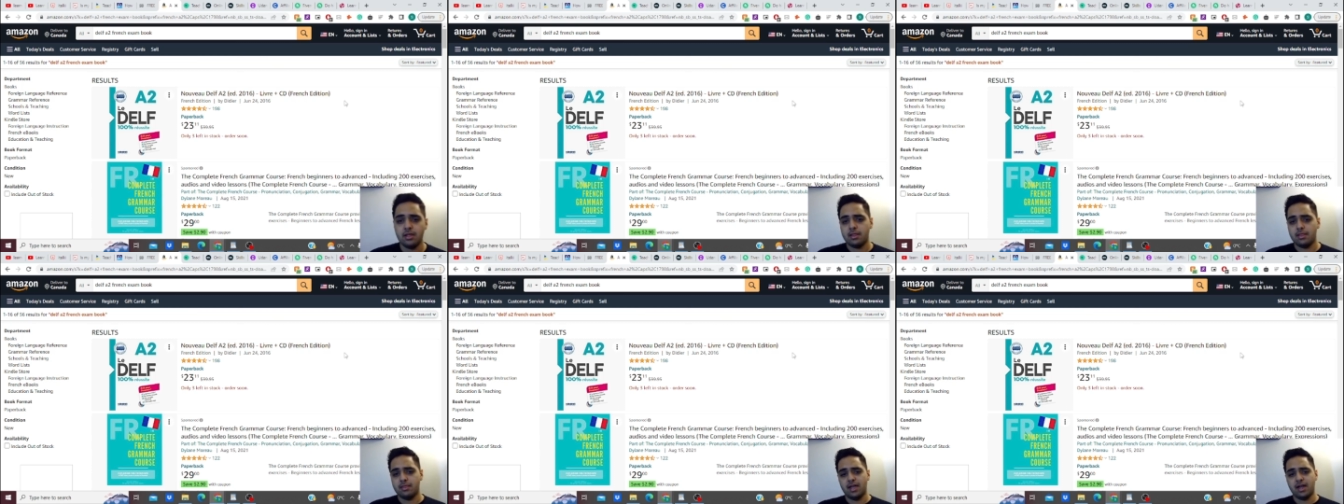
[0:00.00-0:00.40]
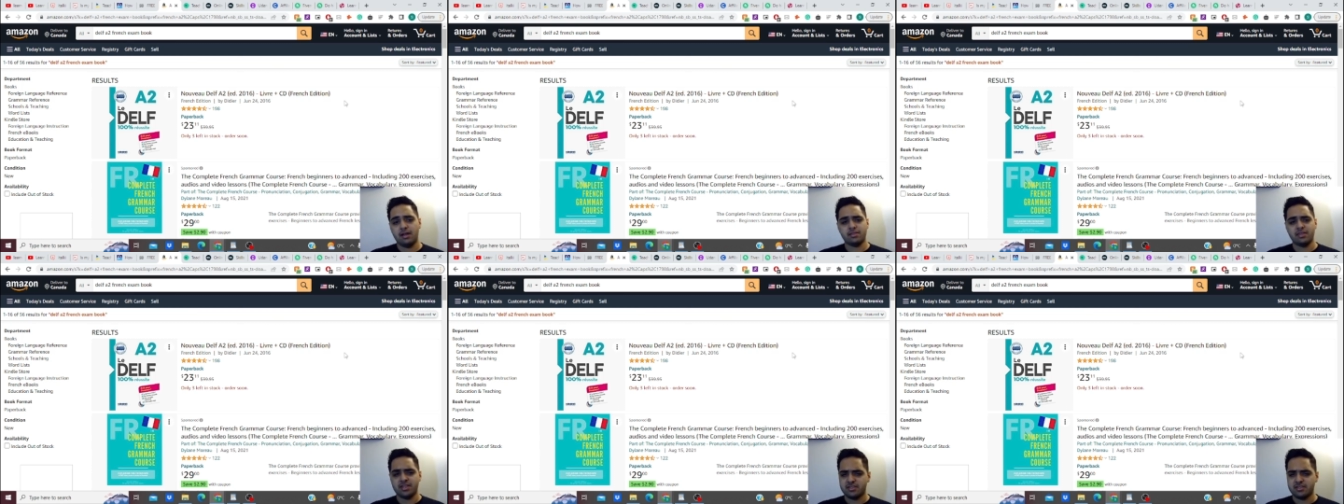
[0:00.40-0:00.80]

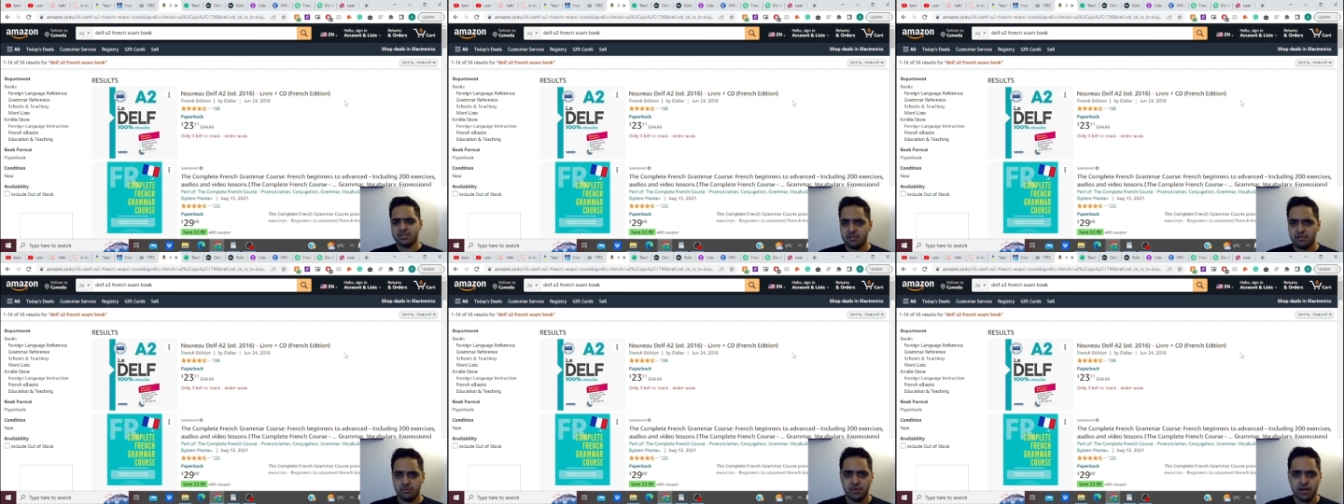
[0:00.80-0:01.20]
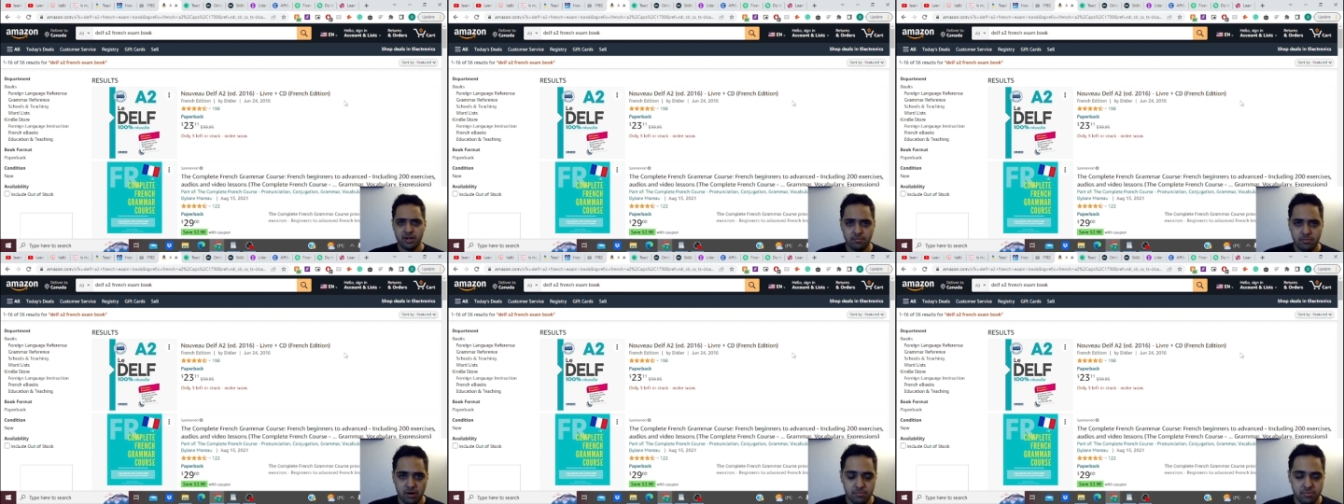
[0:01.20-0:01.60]
that's another very
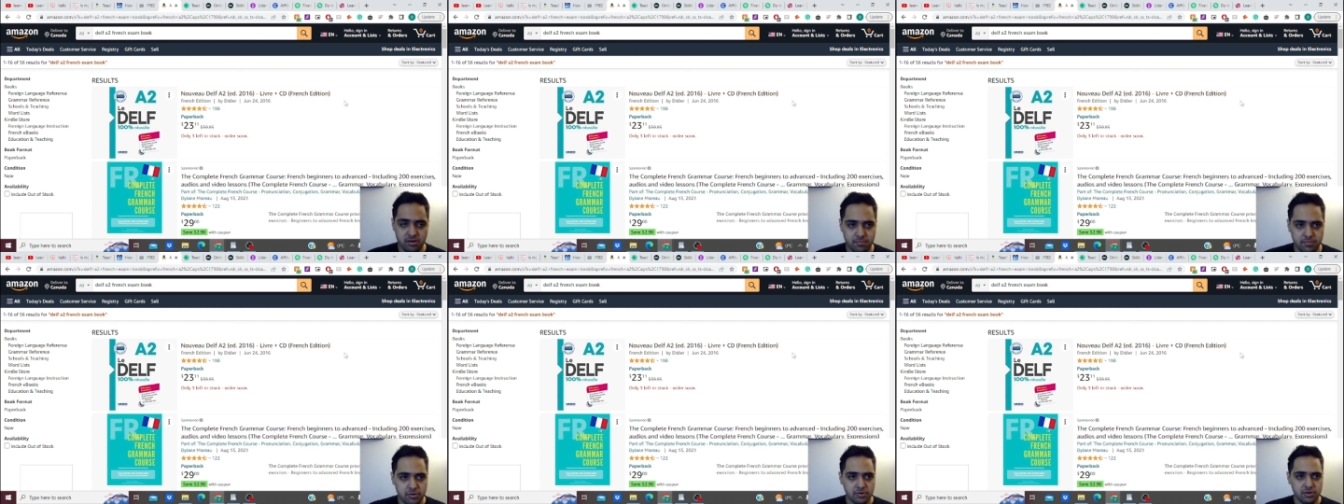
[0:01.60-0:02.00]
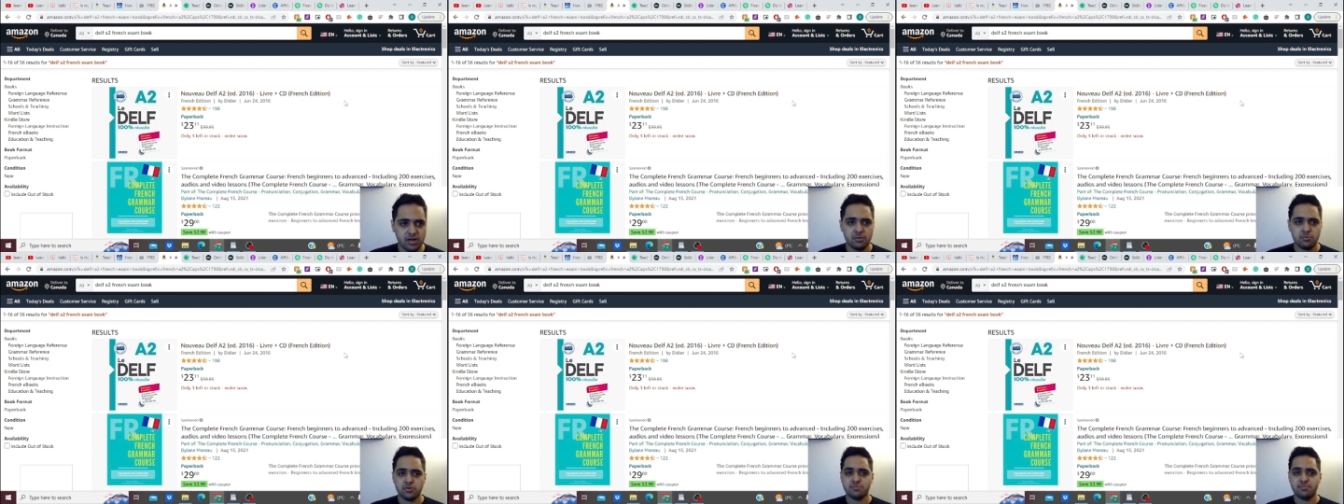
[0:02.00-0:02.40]
popular
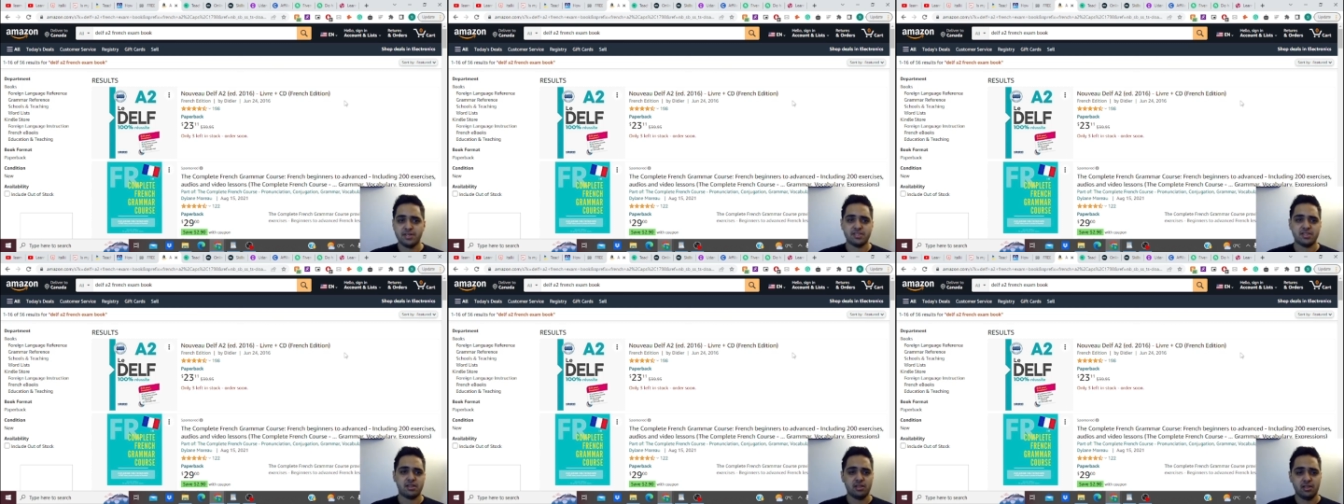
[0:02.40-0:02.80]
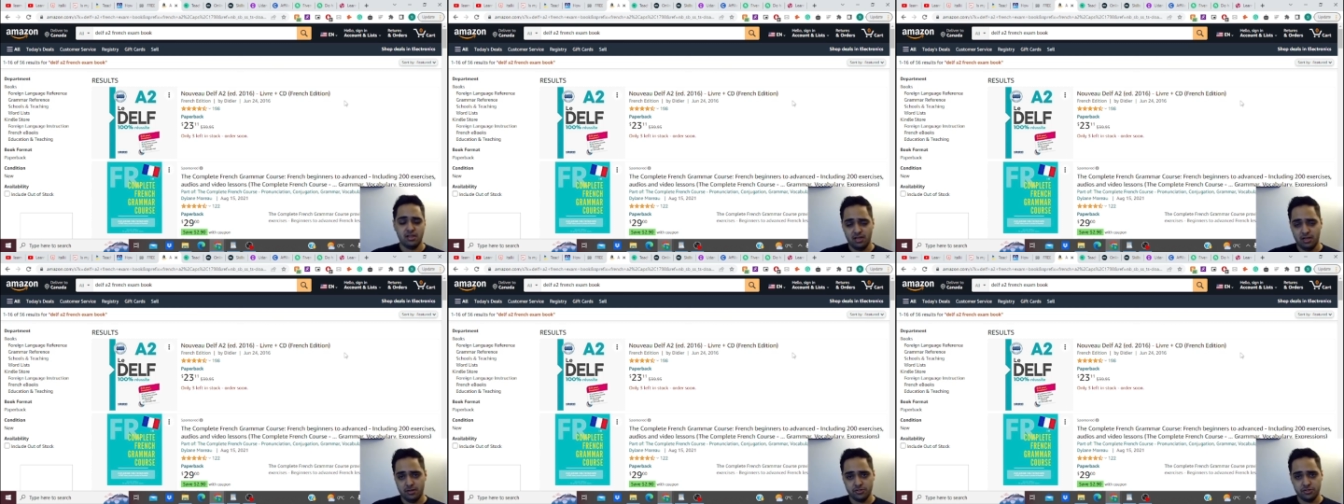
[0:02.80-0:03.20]
program which basically
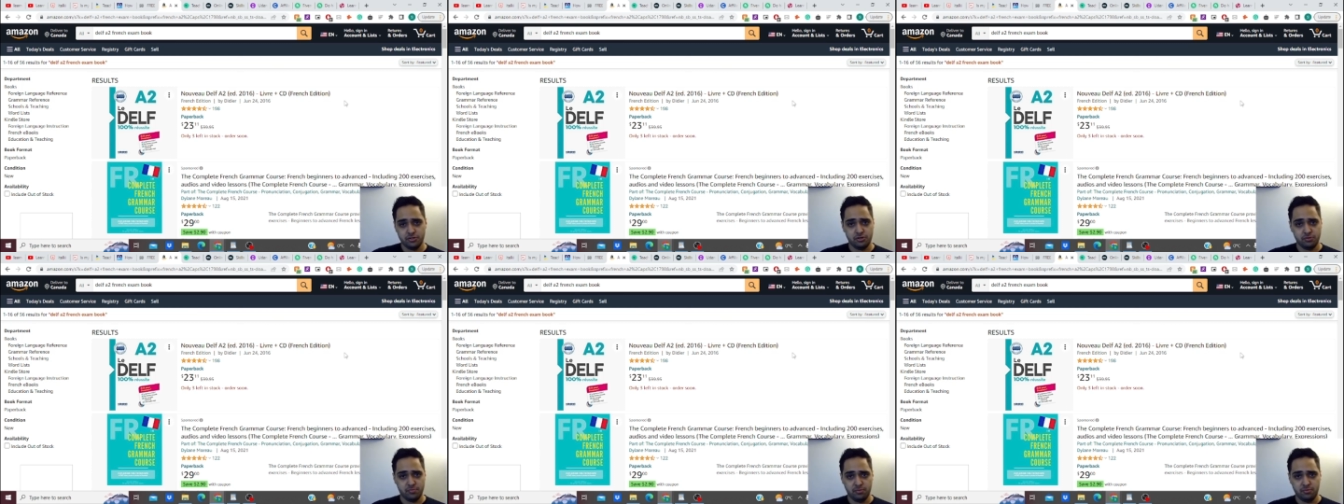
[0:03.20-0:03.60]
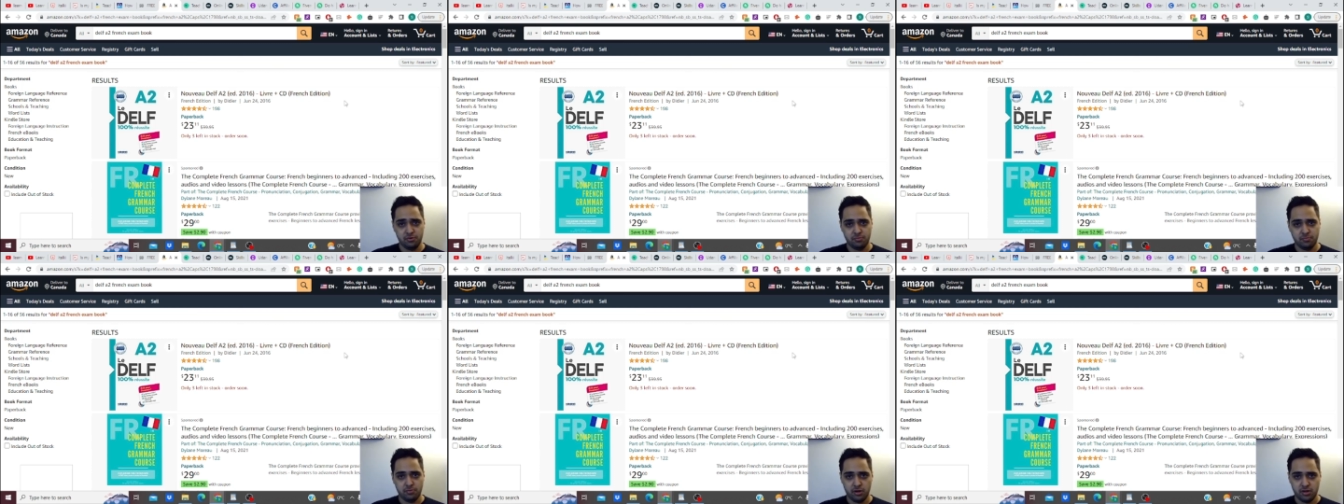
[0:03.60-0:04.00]
allows you to
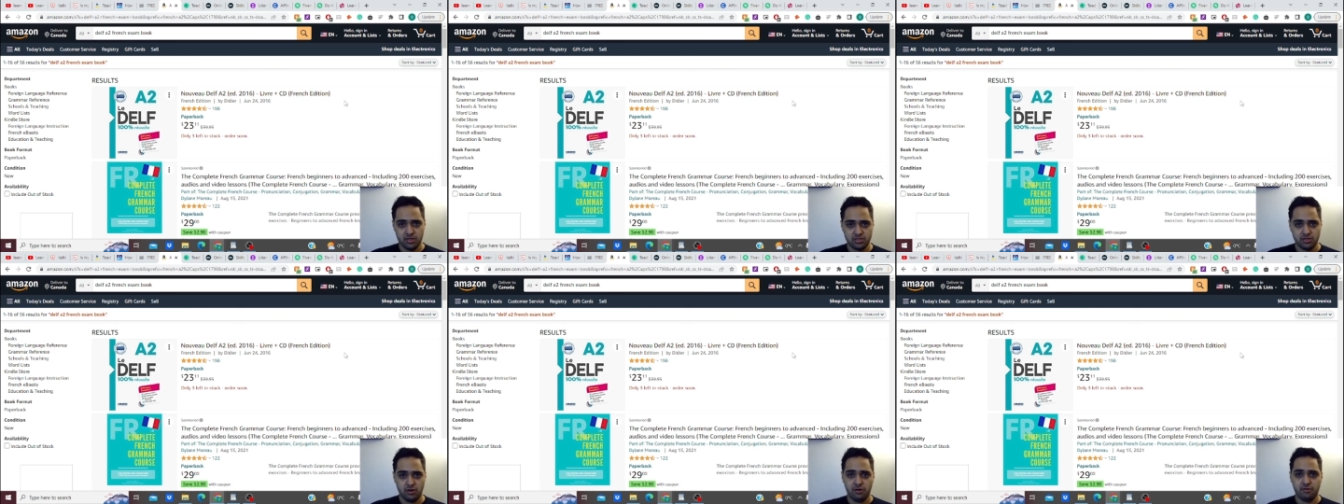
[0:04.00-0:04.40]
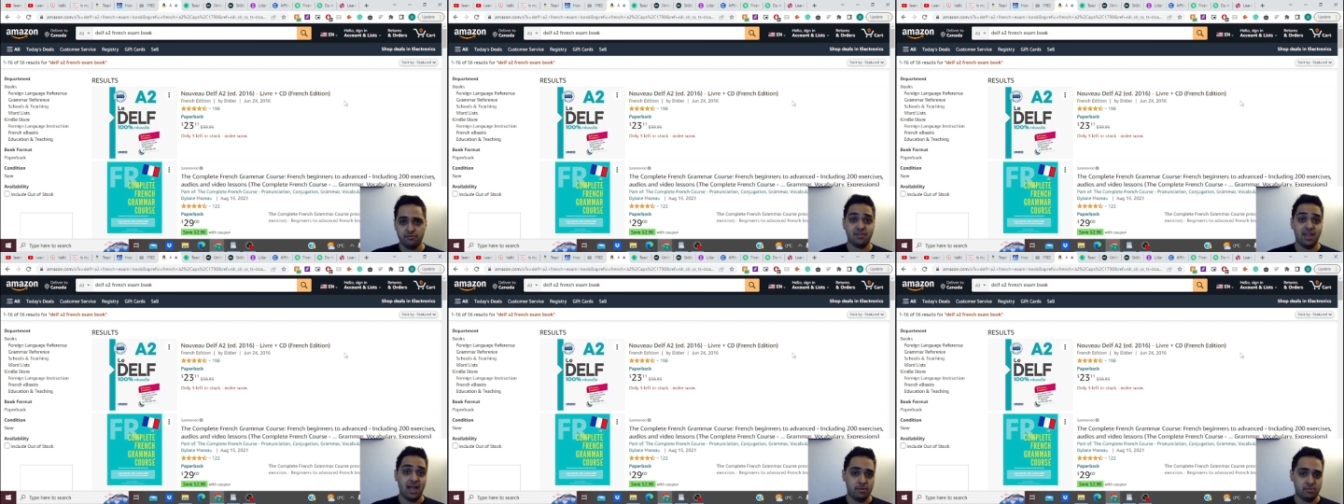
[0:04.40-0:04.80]
promote products off
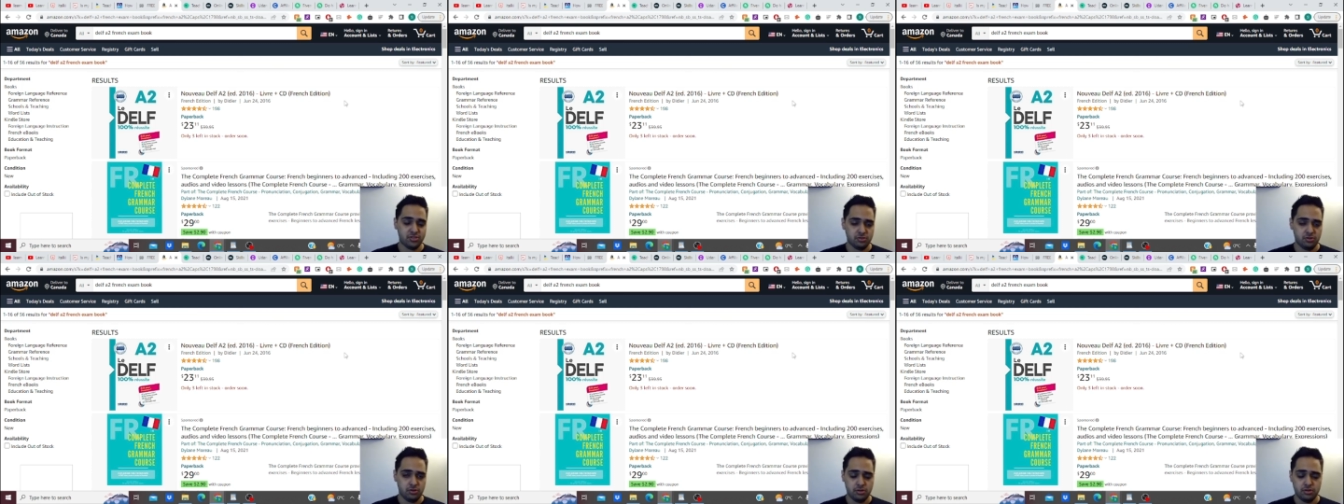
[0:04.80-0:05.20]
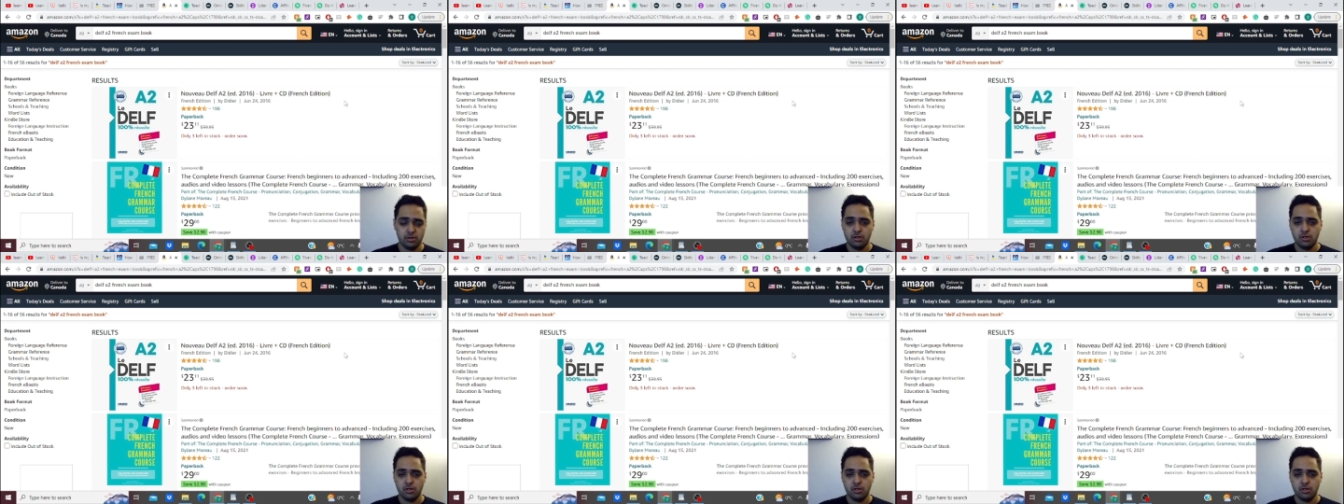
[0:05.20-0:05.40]
Amazon